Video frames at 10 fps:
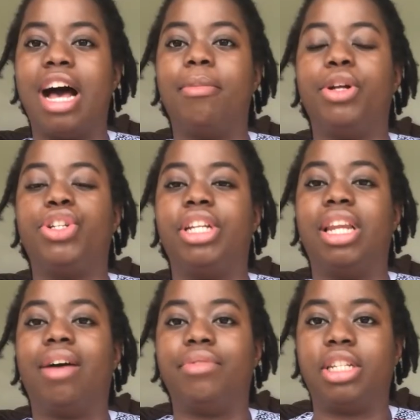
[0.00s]
how much he
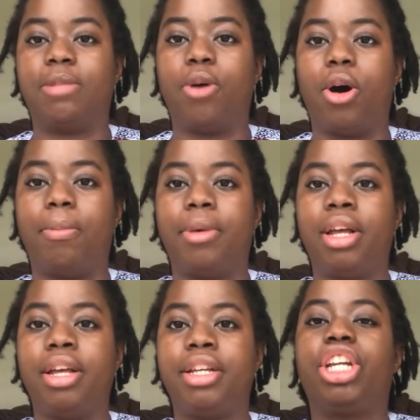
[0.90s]
loves his mom.
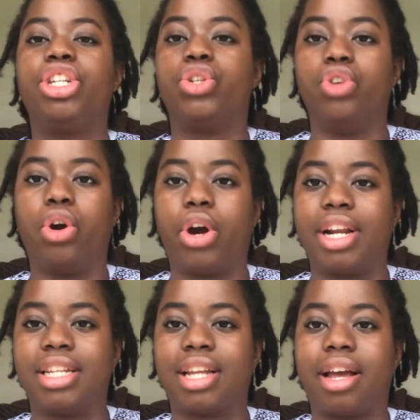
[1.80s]
She can do no wrong
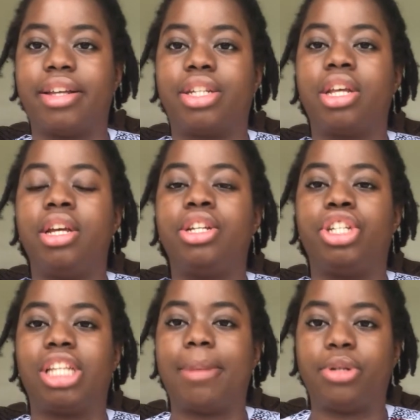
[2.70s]
in his eyes.
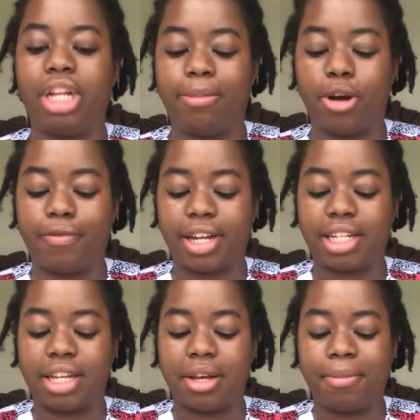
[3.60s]
She's absolutely perfect
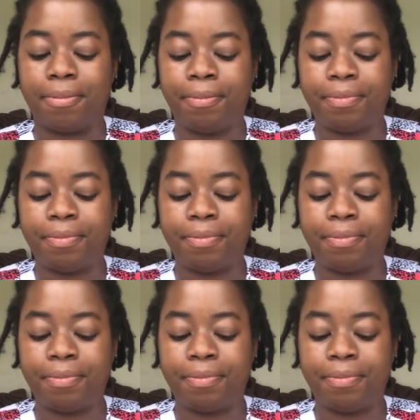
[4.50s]
to him.